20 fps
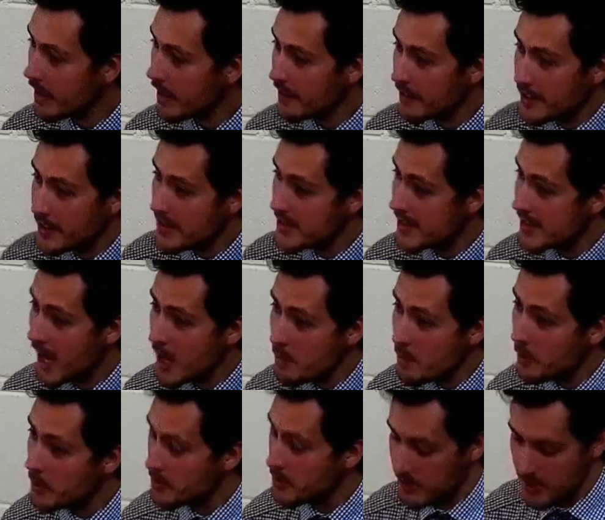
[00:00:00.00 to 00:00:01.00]
The
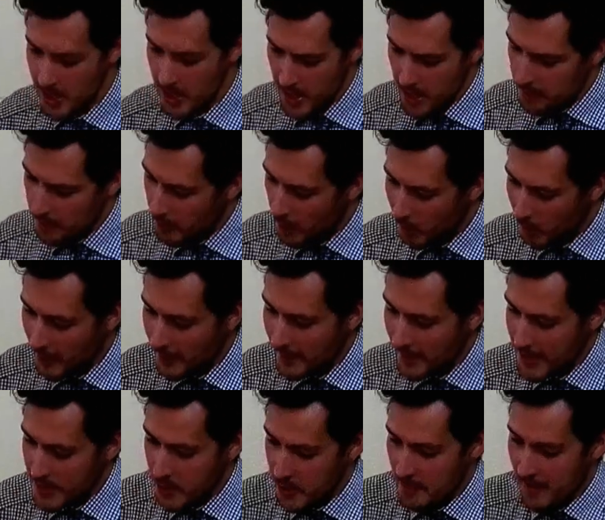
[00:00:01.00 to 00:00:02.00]
disciples, following
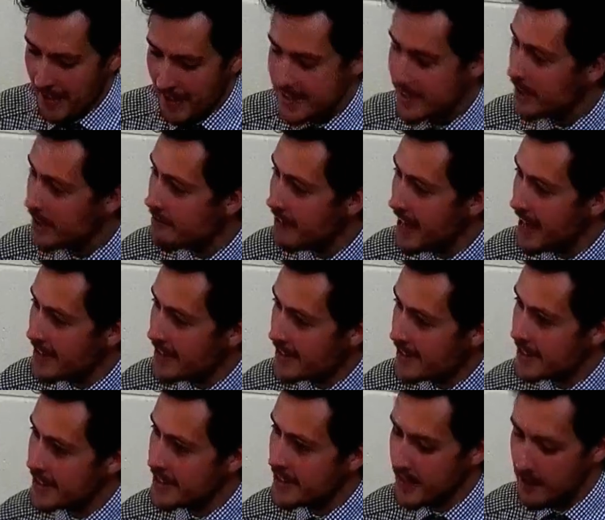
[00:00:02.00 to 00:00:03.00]
these dramatic events
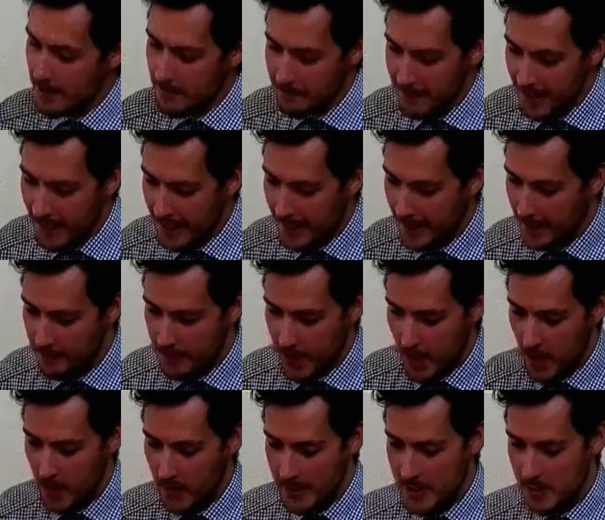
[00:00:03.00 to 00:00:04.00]
and the filling of the
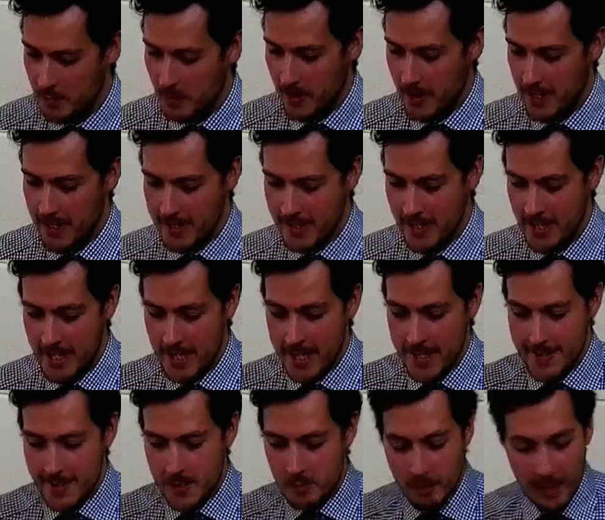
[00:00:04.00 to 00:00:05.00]
Holy Spirit,
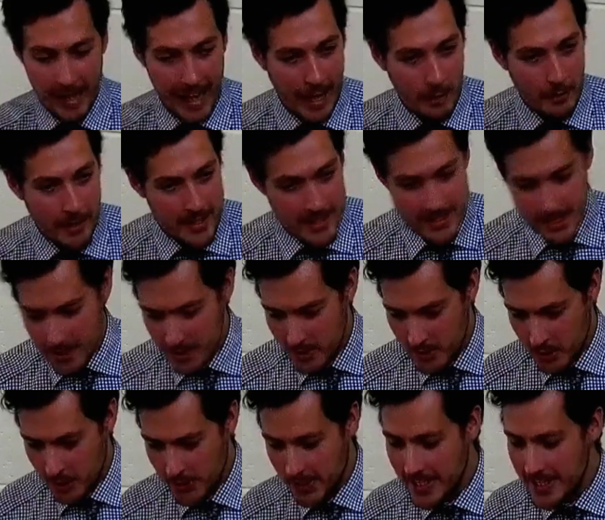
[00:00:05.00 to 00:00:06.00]
spill out into the
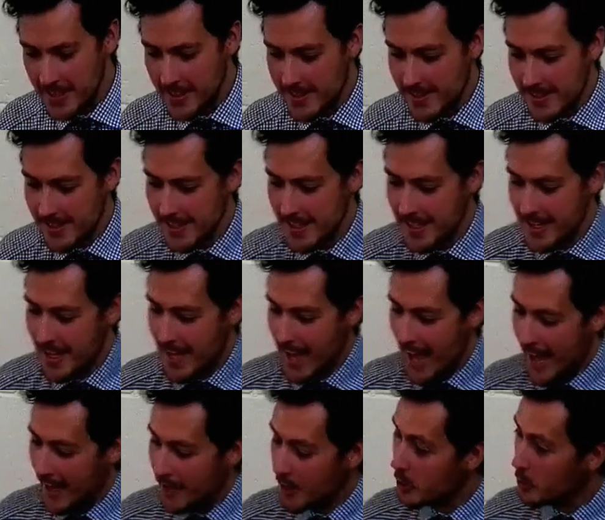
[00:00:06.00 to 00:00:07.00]
streets,
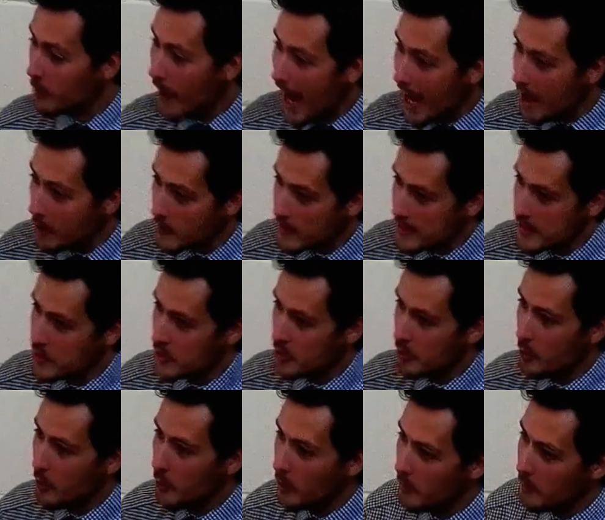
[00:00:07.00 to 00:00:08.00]
and a crowd is
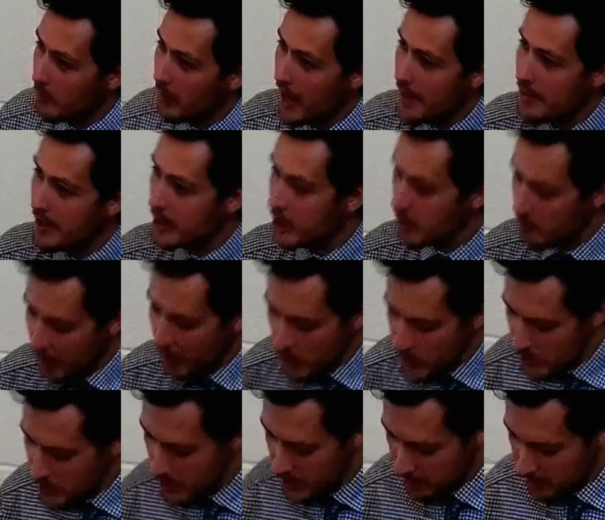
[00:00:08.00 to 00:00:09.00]
drawn by the
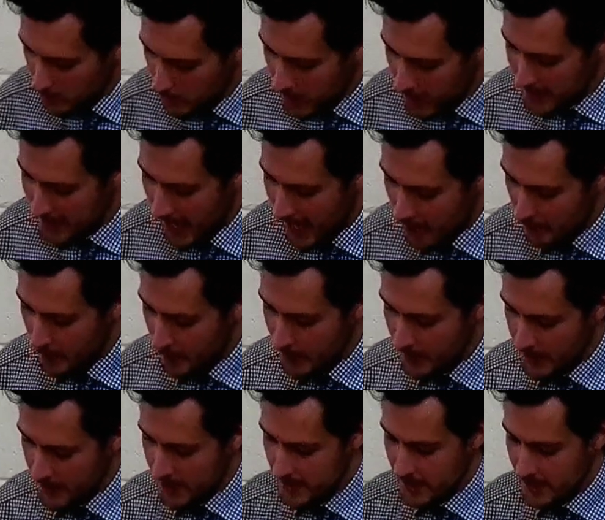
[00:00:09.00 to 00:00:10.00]
commotion of what has
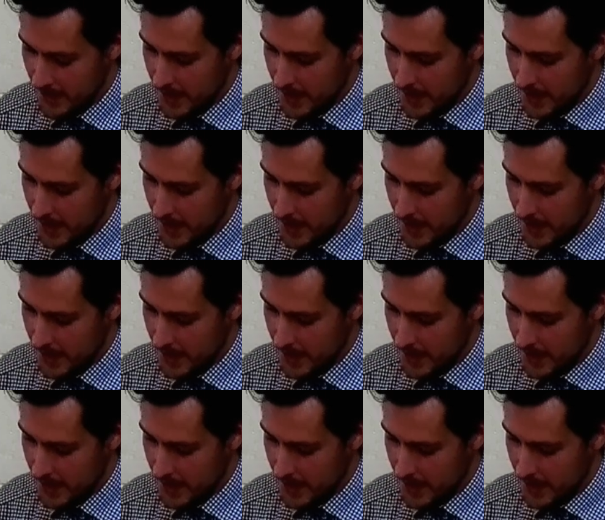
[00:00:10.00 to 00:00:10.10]
happened.